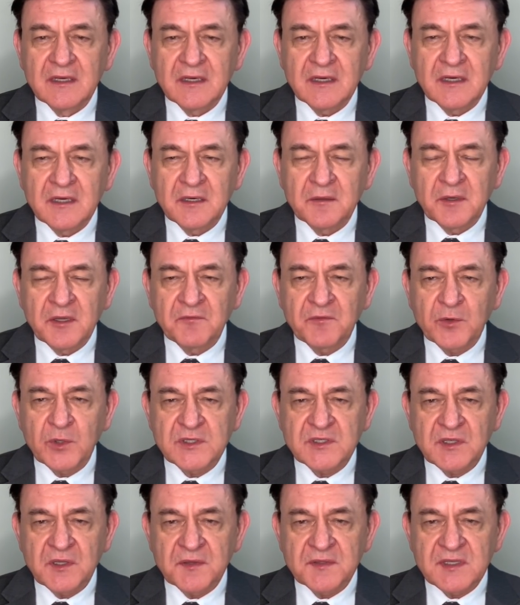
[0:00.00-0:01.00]

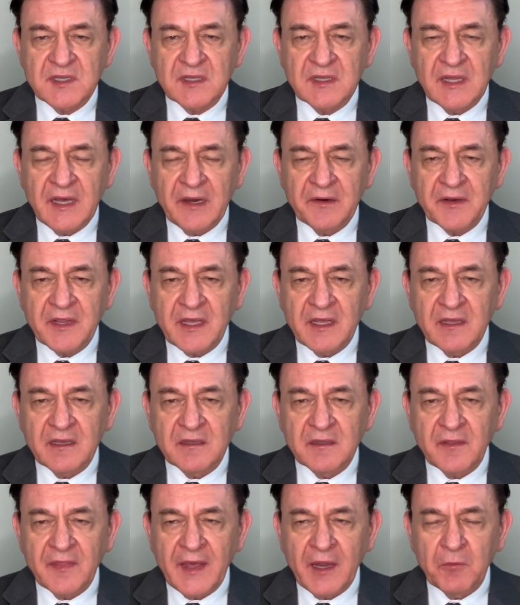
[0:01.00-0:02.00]
Unfortunately, it was cloudy.
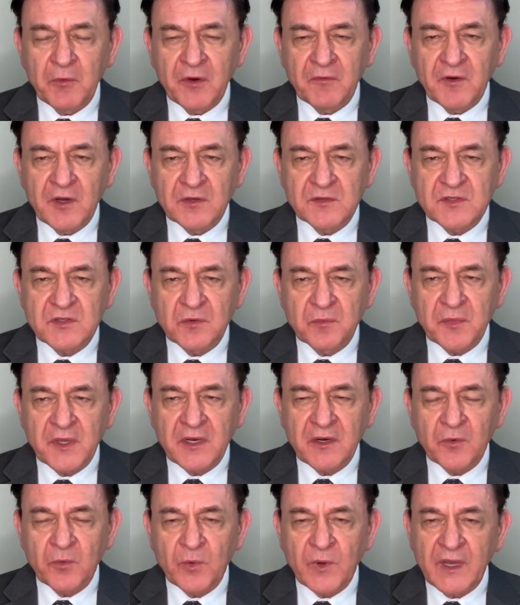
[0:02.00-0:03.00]
That would have also
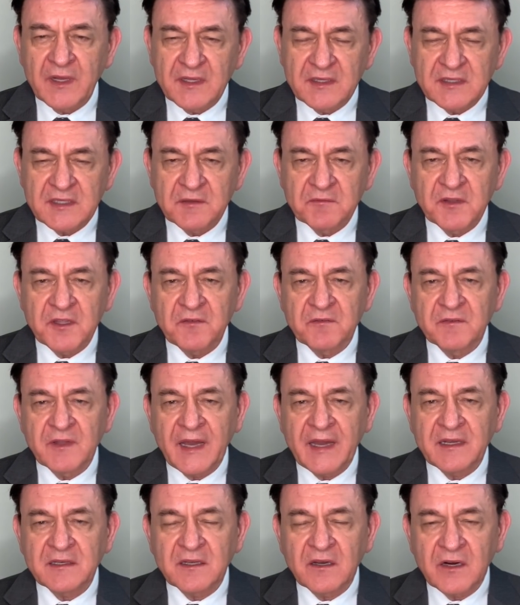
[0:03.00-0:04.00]
been a relatively
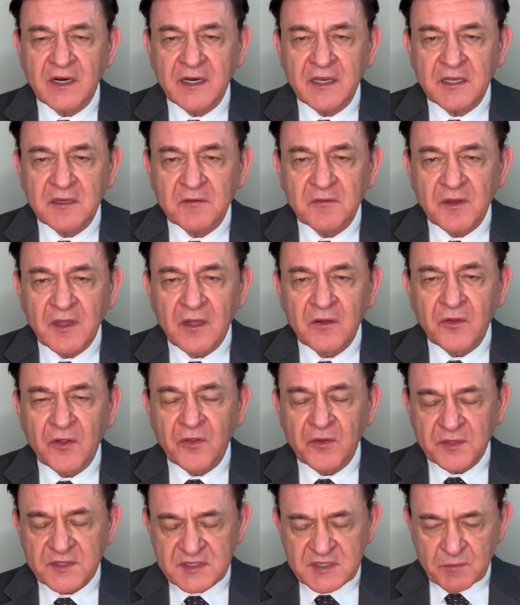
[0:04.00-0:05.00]
flat target, although
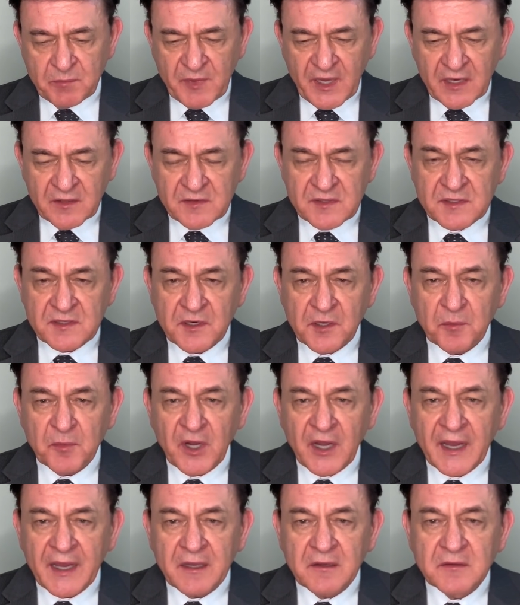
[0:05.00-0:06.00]
there are some mountains
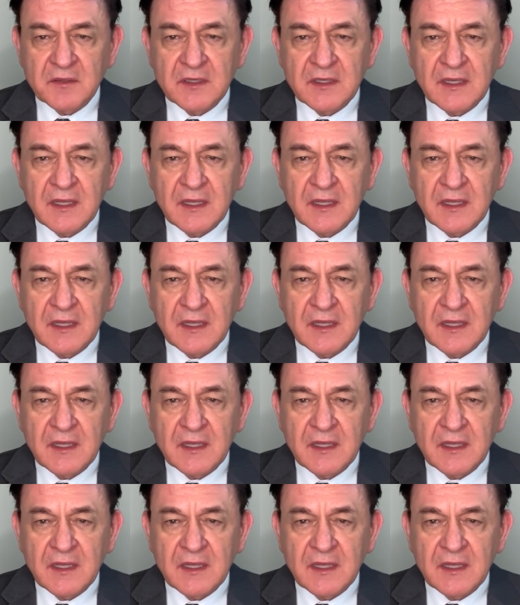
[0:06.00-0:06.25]
nearby.